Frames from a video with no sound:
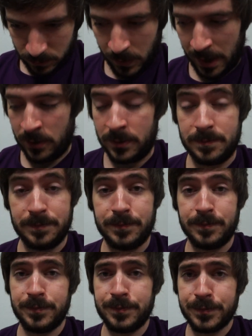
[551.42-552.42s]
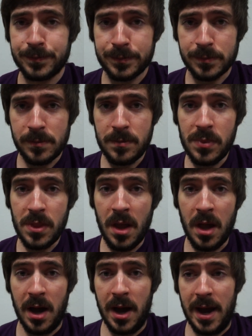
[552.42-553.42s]
Wow.
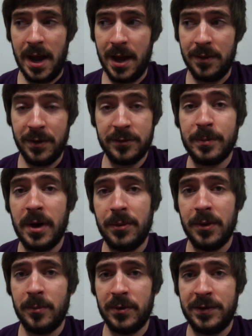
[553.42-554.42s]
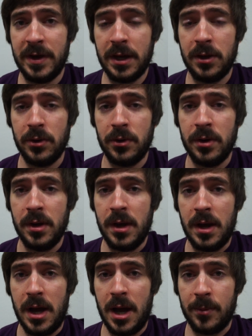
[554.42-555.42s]
Uh, and this month in particular,
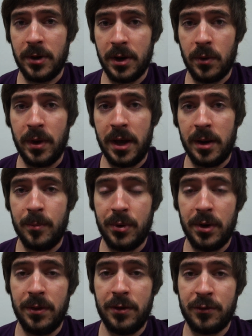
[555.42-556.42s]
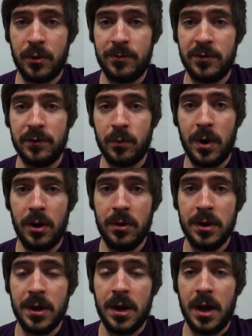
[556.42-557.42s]
I'm going to go ahead and put in the description as
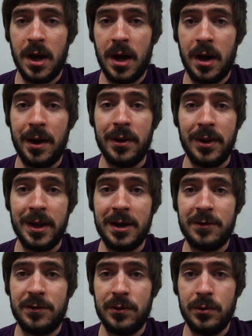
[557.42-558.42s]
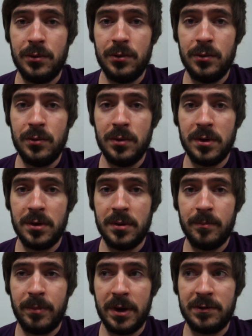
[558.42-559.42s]
well uh, a link to
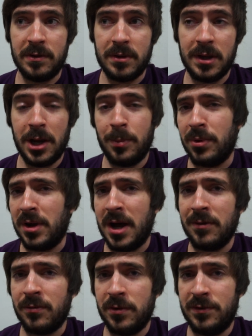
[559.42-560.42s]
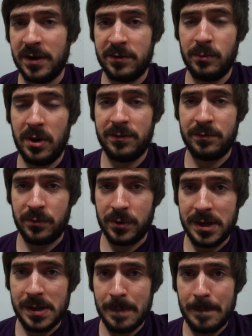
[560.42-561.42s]
basically apply for six months
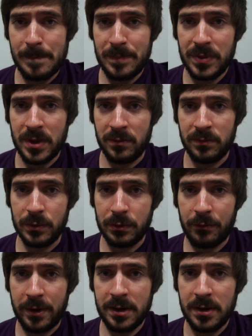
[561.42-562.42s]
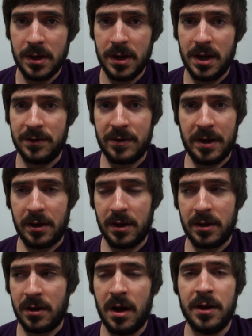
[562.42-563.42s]
free of Loot Crate. It's like
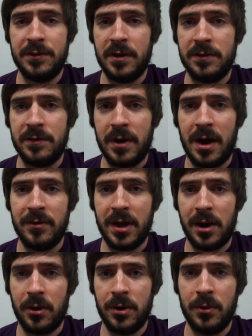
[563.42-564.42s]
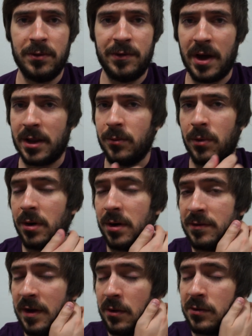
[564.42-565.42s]
a contest they're having. I don't know exactly what it
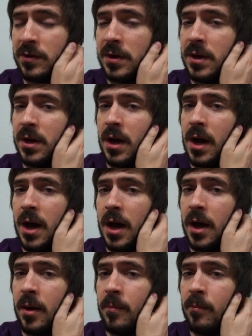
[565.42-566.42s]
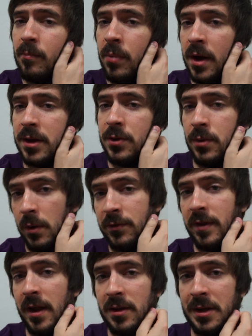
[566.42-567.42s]
entails, uh, but you go
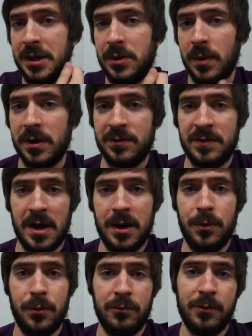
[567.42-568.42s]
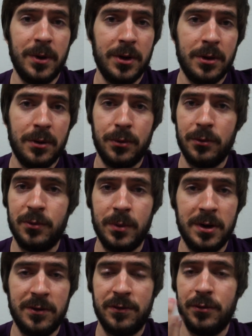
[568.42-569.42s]
to that link. You can sign in through Twitter, through
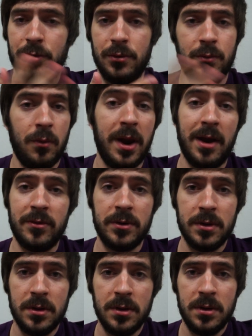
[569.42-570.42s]
Twitch, through whatever.